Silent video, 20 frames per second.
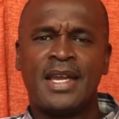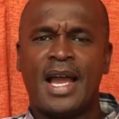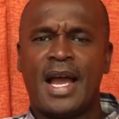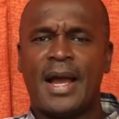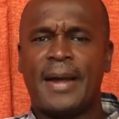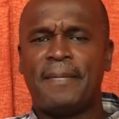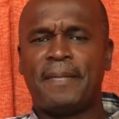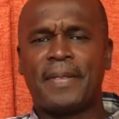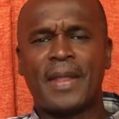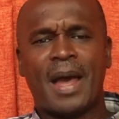
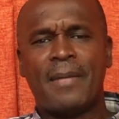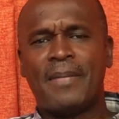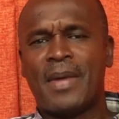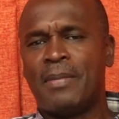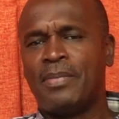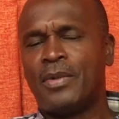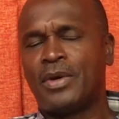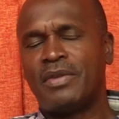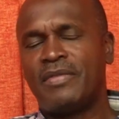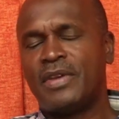I'm
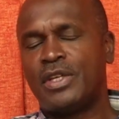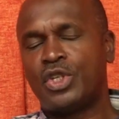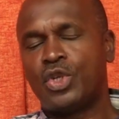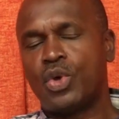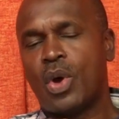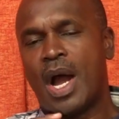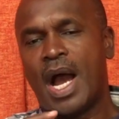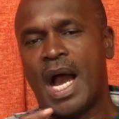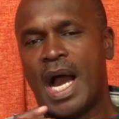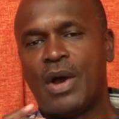not even
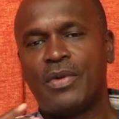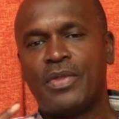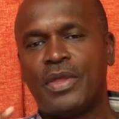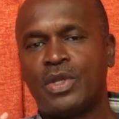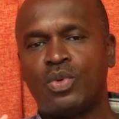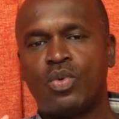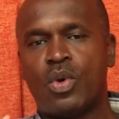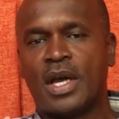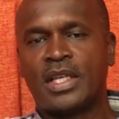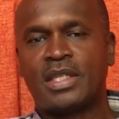sure how
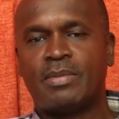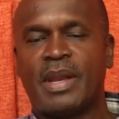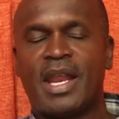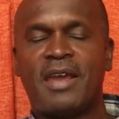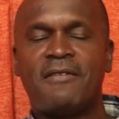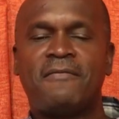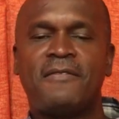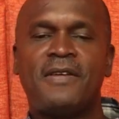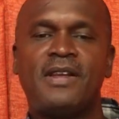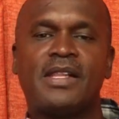this works, but
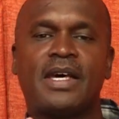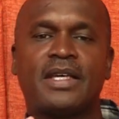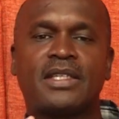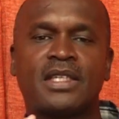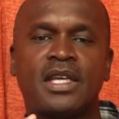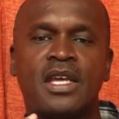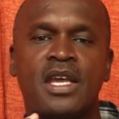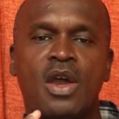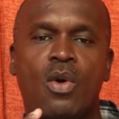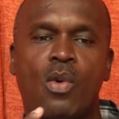I feel that
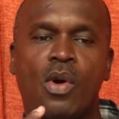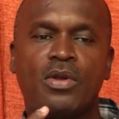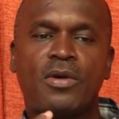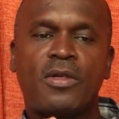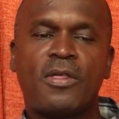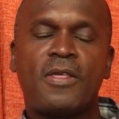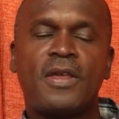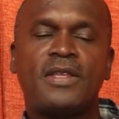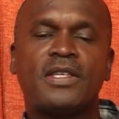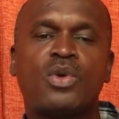one of the
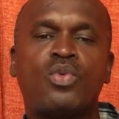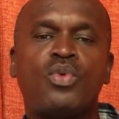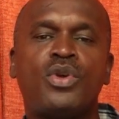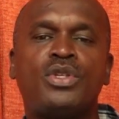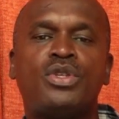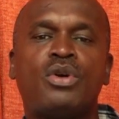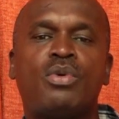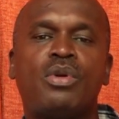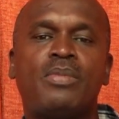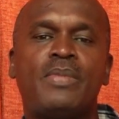things that
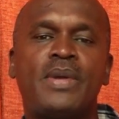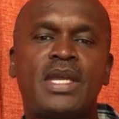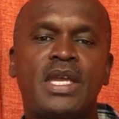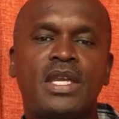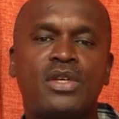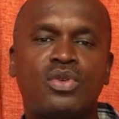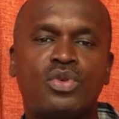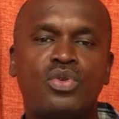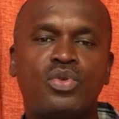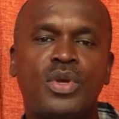wisdom will
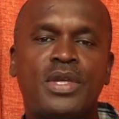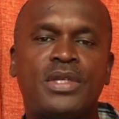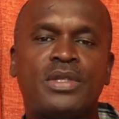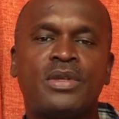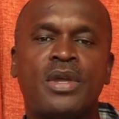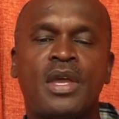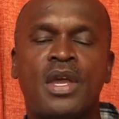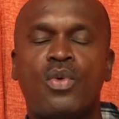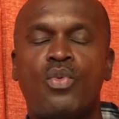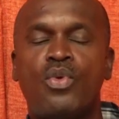begin to do is
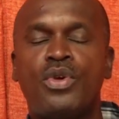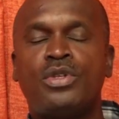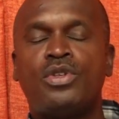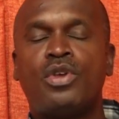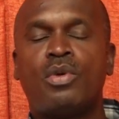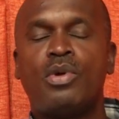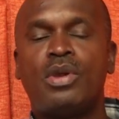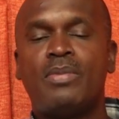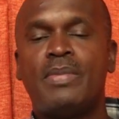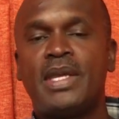
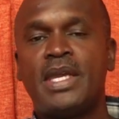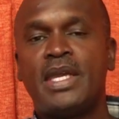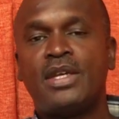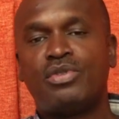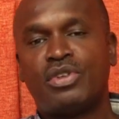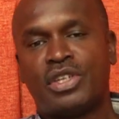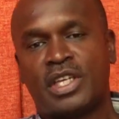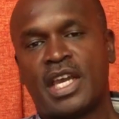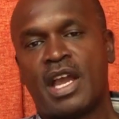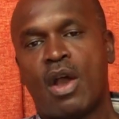wisdom will begin
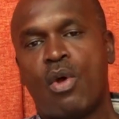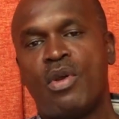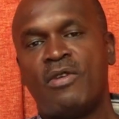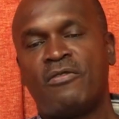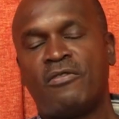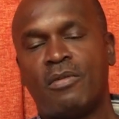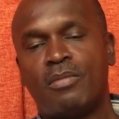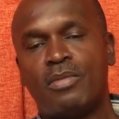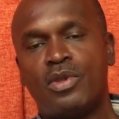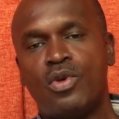to take away
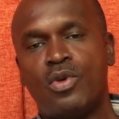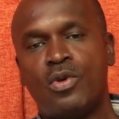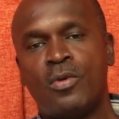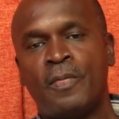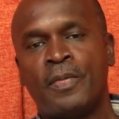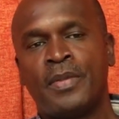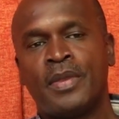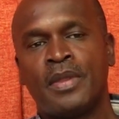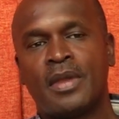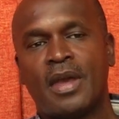from you
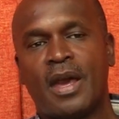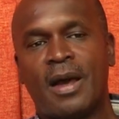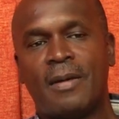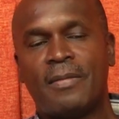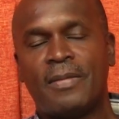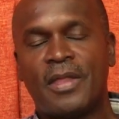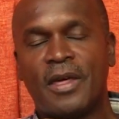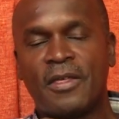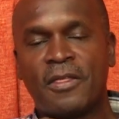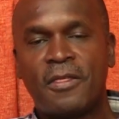
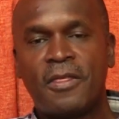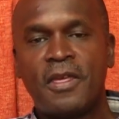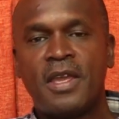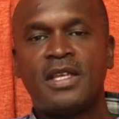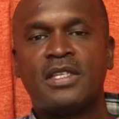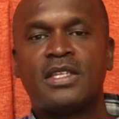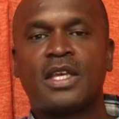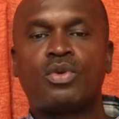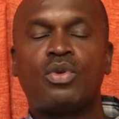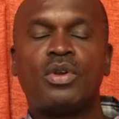the
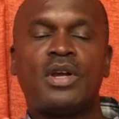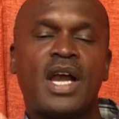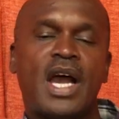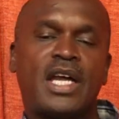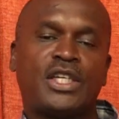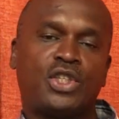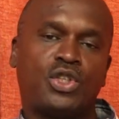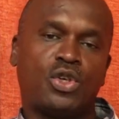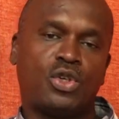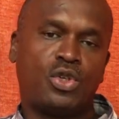things that will
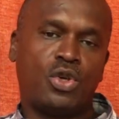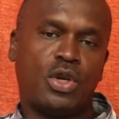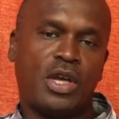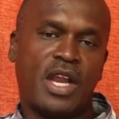cut short your